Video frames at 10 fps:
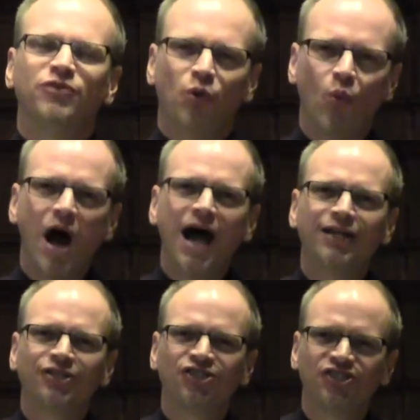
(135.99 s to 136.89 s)
the
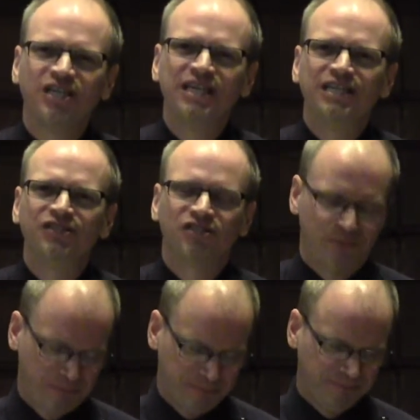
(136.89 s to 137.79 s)
wild seas.